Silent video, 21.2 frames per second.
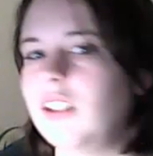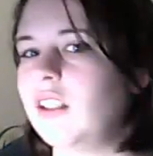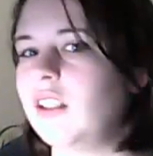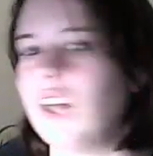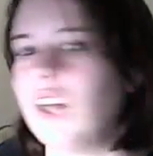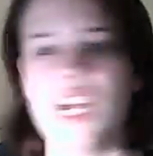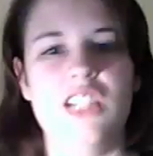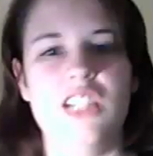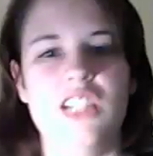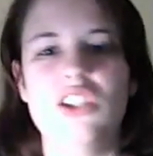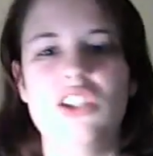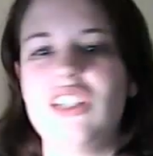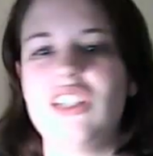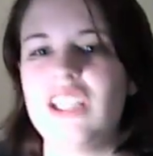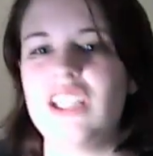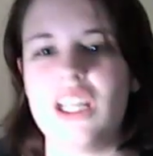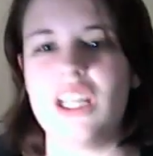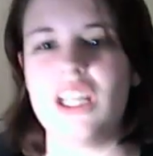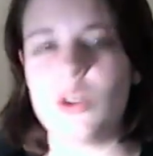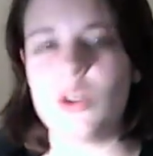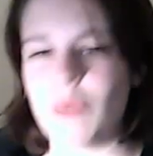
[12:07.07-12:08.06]
And you can
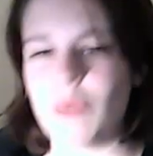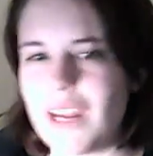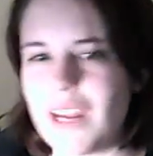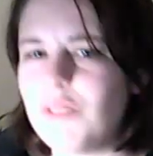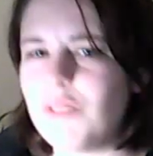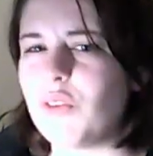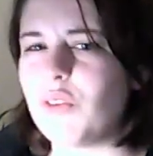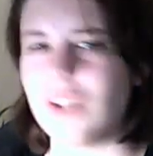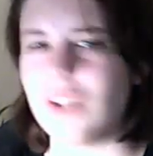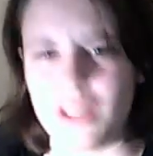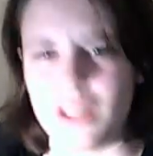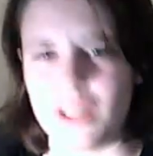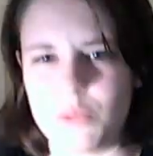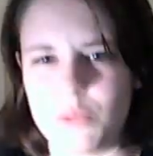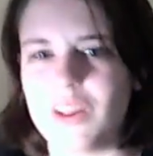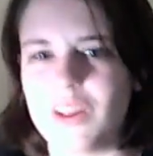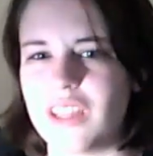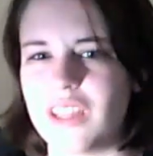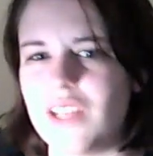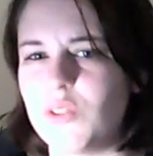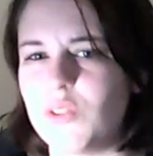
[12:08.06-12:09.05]
get away
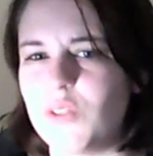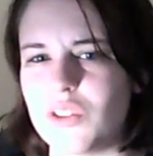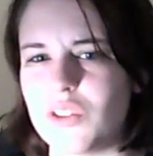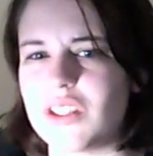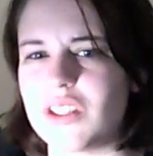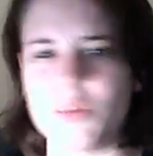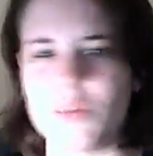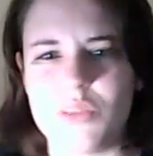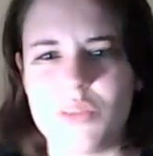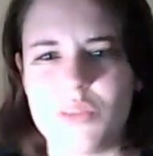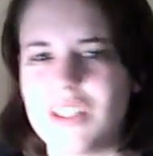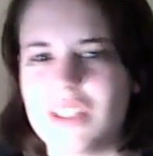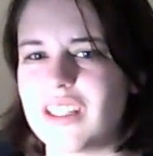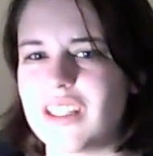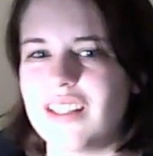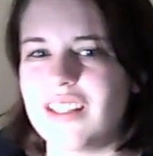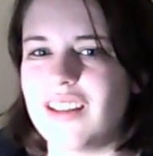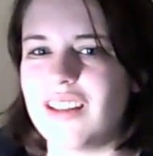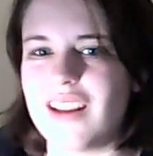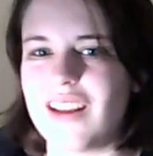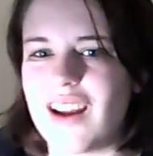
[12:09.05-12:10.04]
with it for some
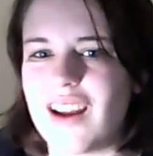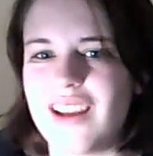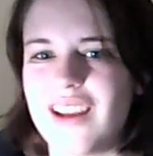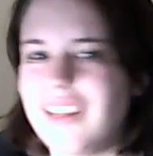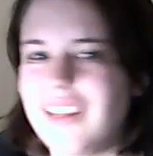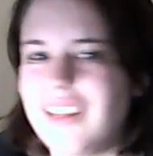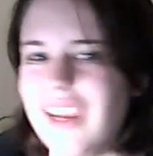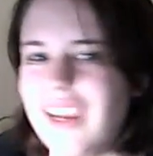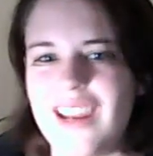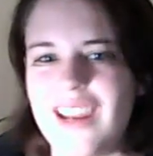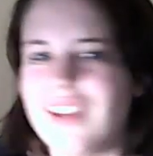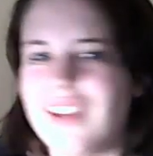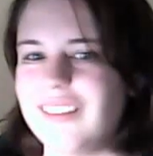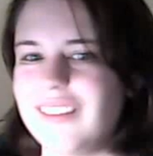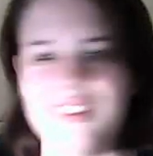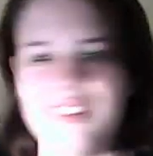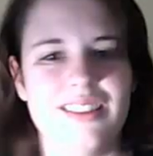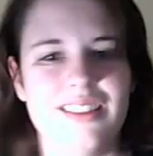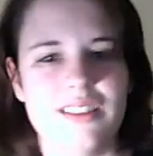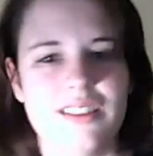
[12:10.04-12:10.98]
reason, and I can't.